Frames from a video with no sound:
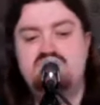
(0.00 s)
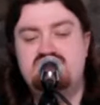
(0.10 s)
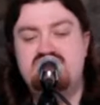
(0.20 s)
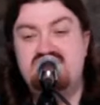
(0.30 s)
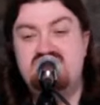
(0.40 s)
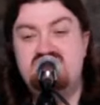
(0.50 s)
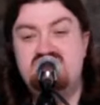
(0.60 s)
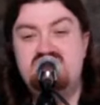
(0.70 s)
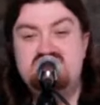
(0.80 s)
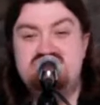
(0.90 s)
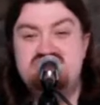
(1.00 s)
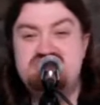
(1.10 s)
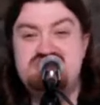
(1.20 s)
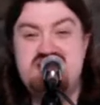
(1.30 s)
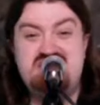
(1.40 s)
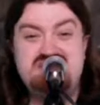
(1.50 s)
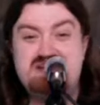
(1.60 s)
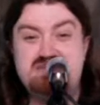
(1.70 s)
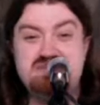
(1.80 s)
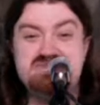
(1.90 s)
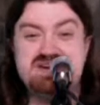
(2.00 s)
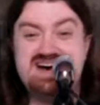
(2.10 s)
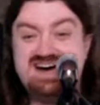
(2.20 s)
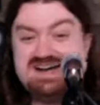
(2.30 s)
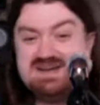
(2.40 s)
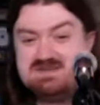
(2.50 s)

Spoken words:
Ain't no use in shouting at me, Pa.